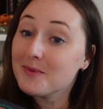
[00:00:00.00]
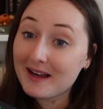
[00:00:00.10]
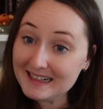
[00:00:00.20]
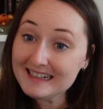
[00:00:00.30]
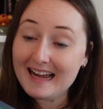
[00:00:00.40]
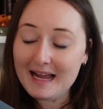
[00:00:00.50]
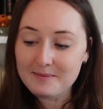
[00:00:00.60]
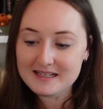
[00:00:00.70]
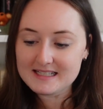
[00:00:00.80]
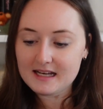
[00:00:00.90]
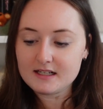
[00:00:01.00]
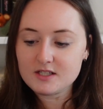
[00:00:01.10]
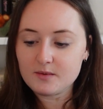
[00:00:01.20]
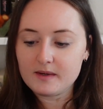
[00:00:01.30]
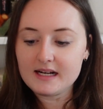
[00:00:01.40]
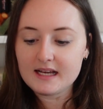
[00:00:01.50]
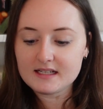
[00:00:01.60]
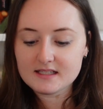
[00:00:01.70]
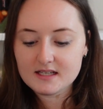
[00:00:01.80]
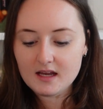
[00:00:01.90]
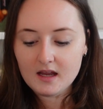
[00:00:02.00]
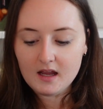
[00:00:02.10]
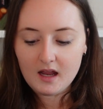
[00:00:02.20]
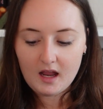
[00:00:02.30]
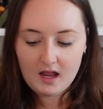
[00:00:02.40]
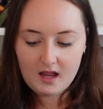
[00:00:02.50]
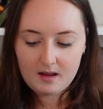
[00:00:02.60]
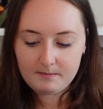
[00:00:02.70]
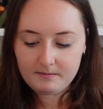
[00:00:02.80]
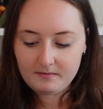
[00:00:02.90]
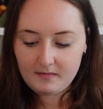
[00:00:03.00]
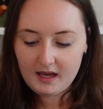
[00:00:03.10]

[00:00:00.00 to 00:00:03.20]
one, I'm excited to read it. I